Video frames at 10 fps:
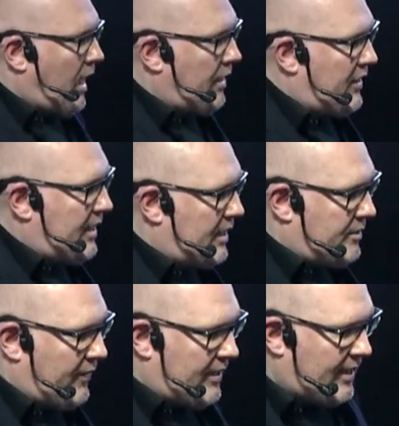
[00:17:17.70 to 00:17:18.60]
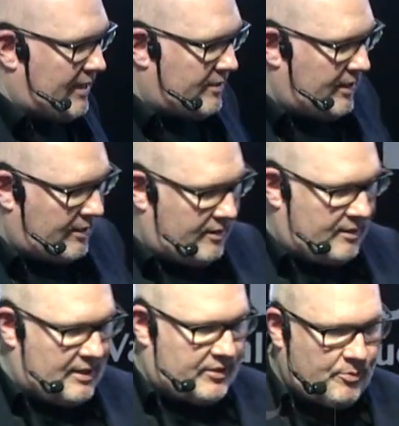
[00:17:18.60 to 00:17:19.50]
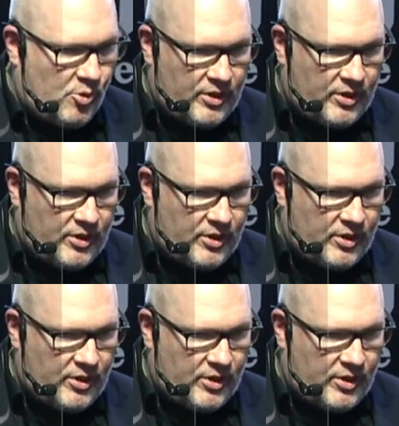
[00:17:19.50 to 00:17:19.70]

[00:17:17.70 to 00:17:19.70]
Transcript: I think it's fantastic, these small